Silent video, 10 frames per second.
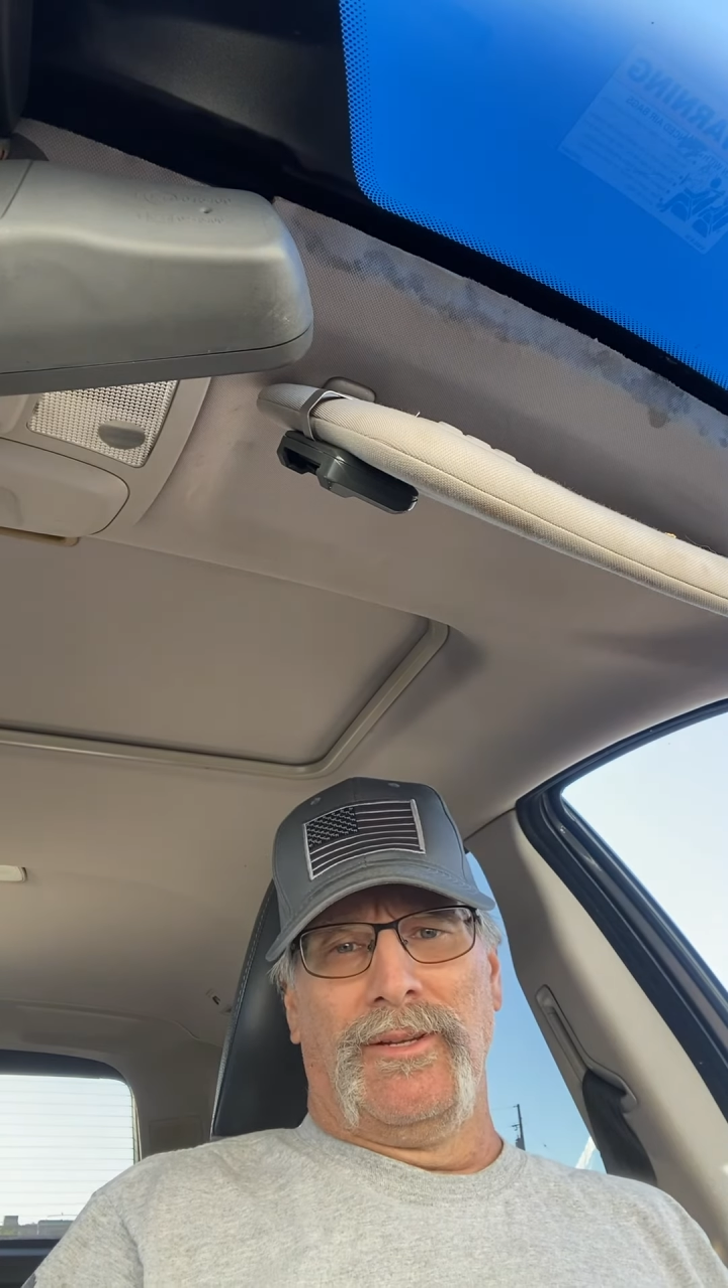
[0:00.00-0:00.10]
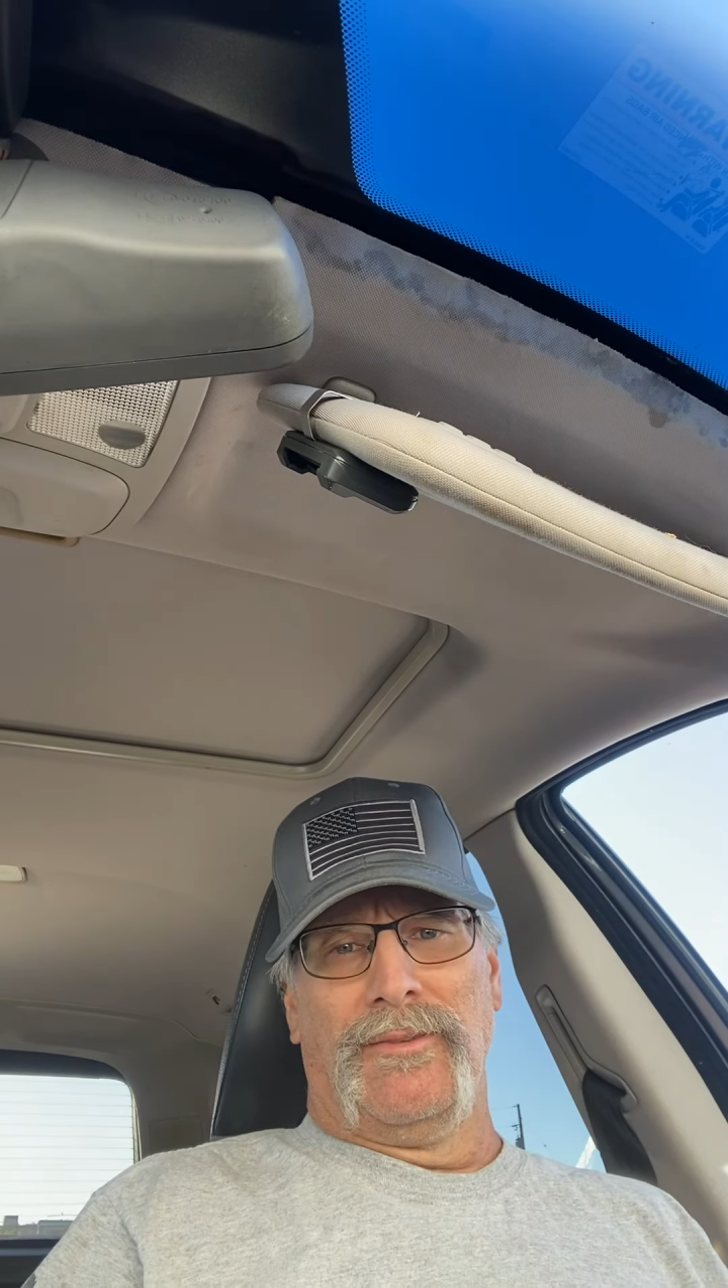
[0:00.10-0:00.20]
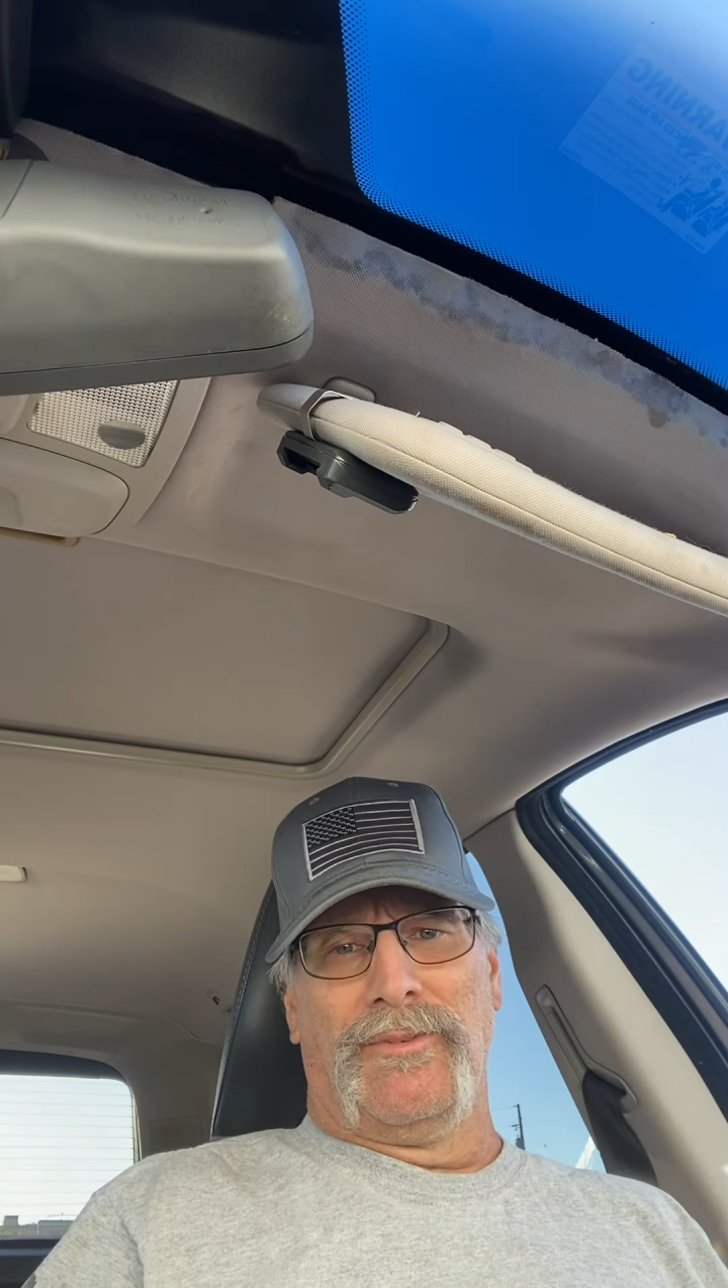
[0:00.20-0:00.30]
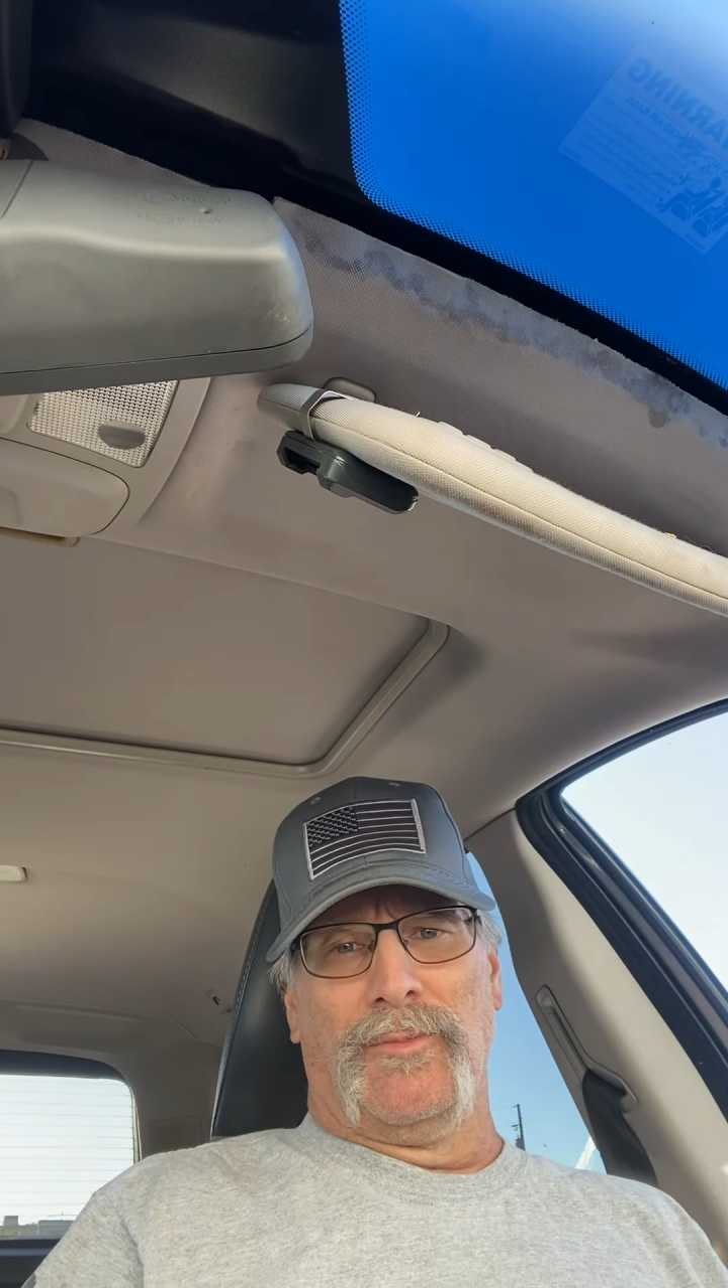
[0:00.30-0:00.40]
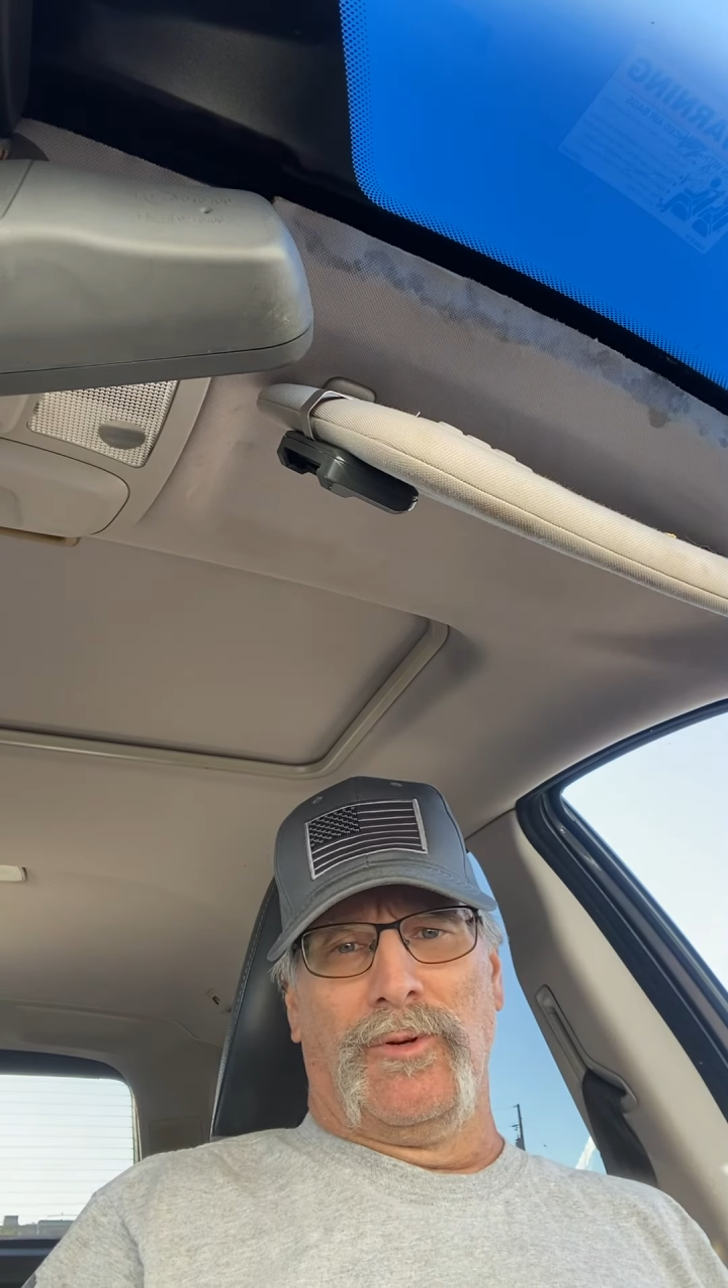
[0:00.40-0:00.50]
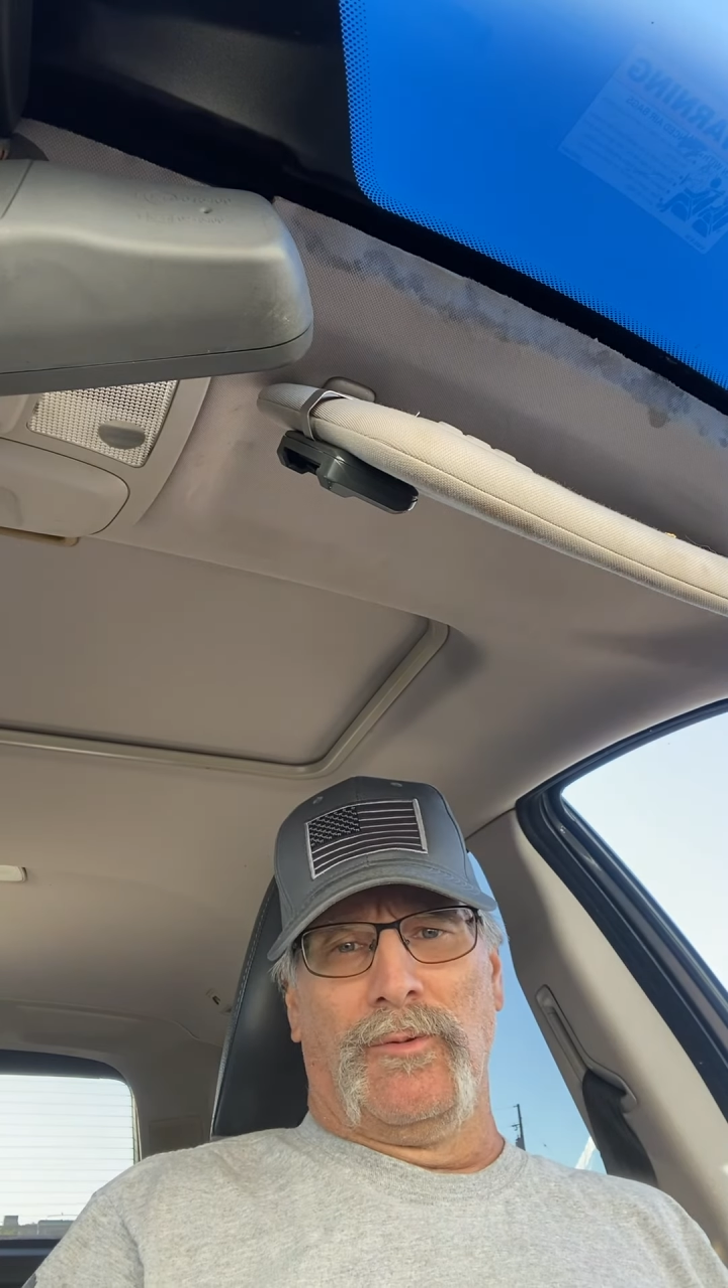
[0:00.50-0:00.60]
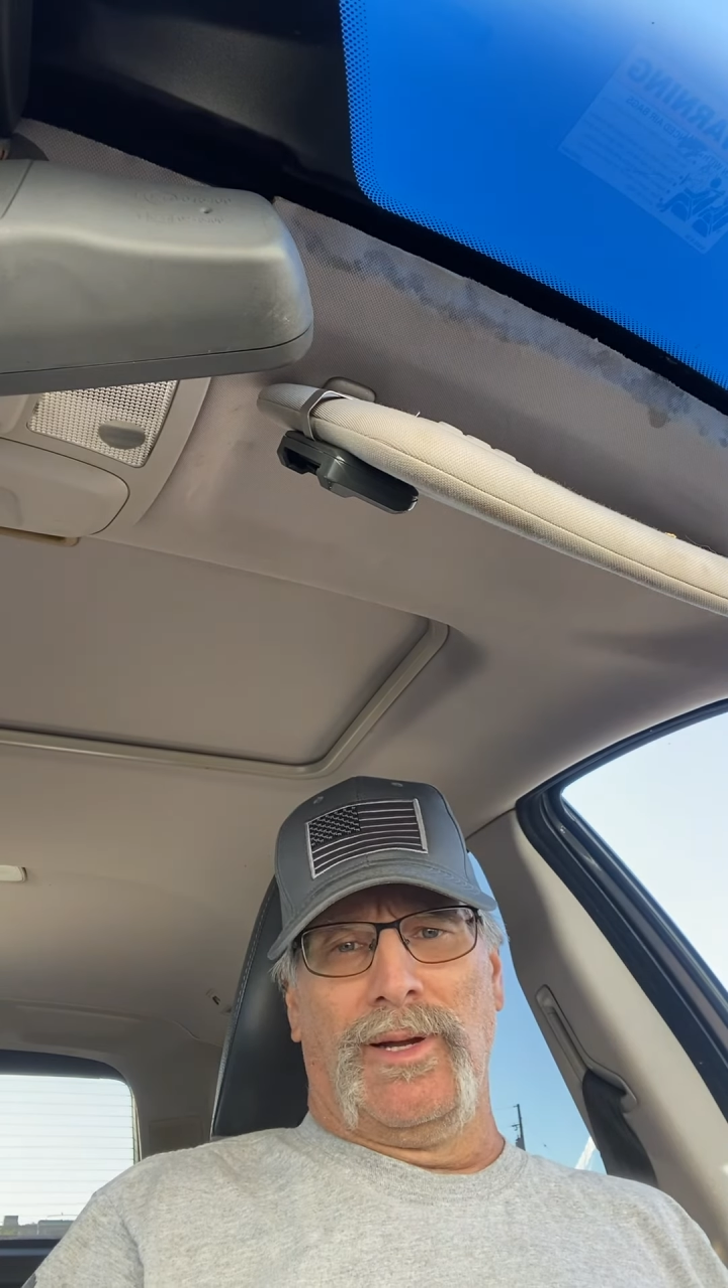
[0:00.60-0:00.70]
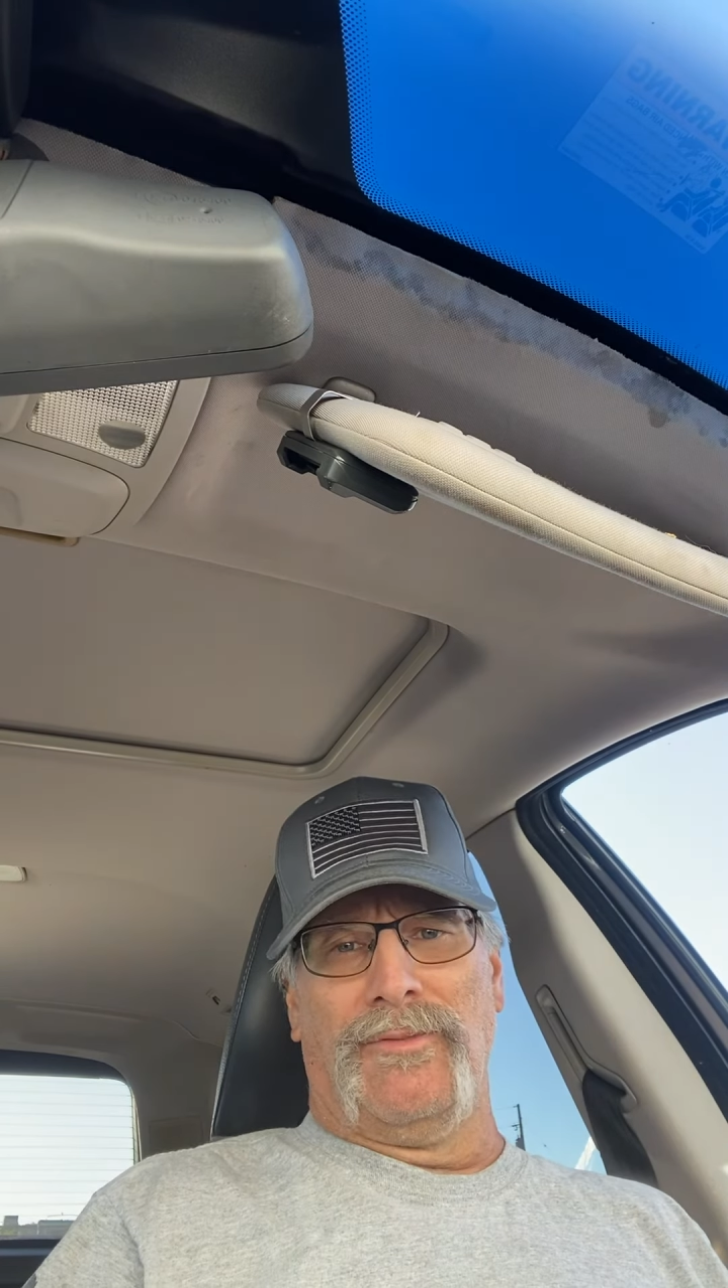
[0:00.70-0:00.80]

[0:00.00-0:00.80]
for more wide